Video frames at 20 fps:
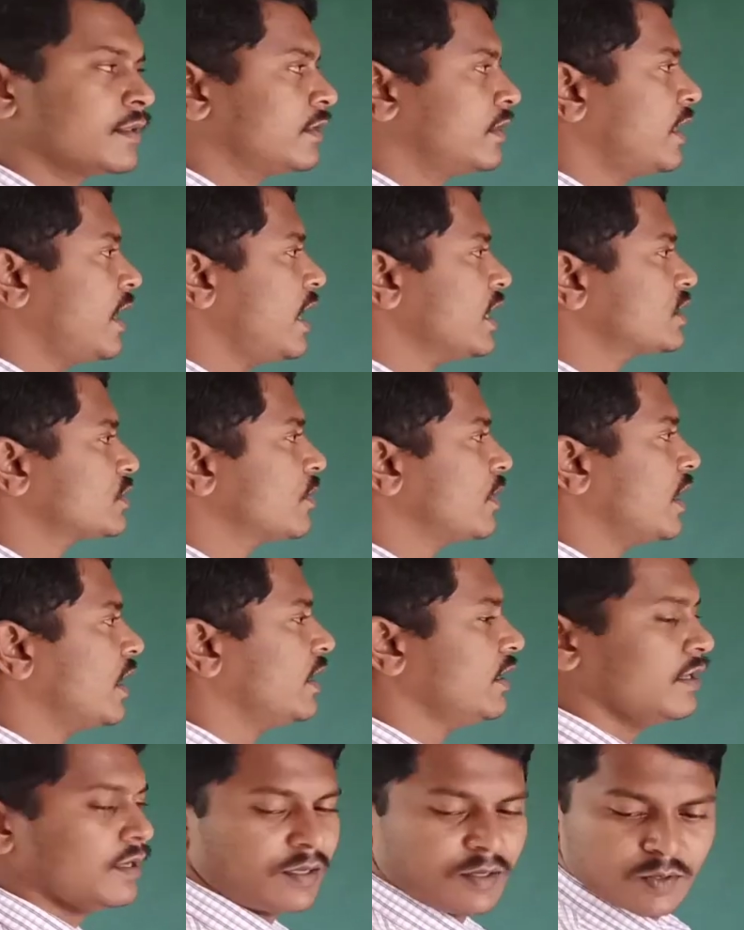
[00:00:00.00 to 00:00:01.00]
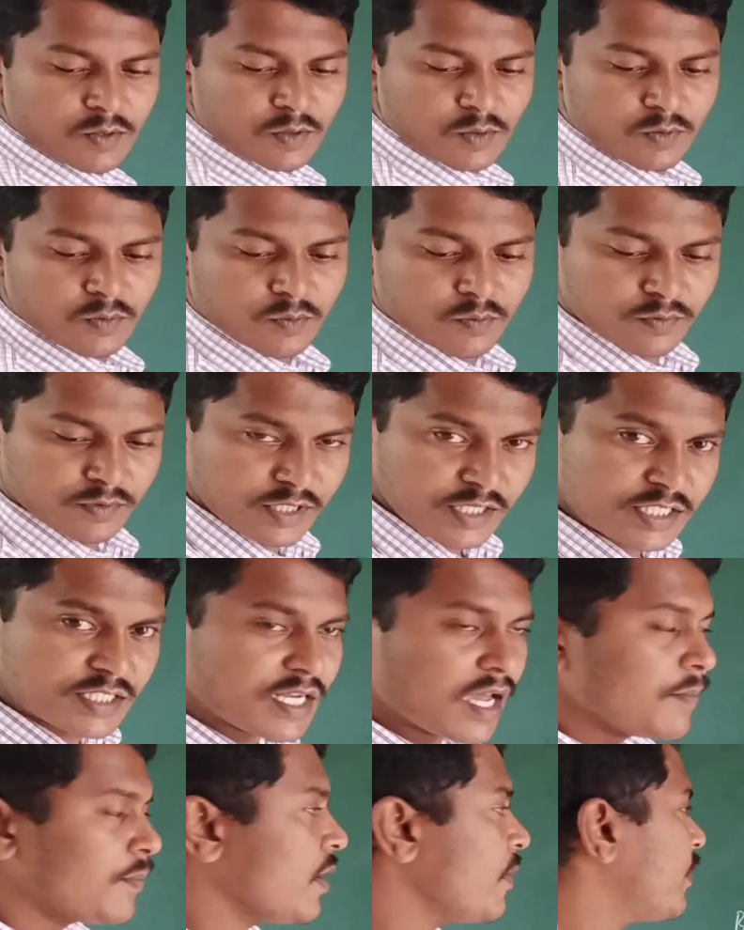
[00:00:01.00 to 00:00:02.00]
That's why this
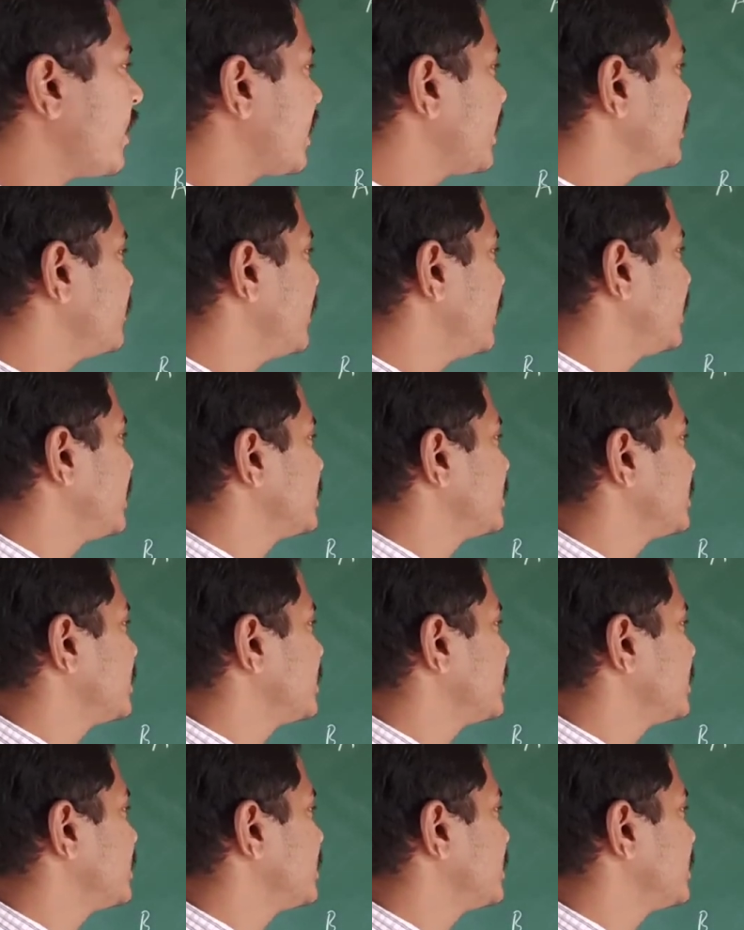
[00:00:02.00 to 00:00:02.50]
type of arrangement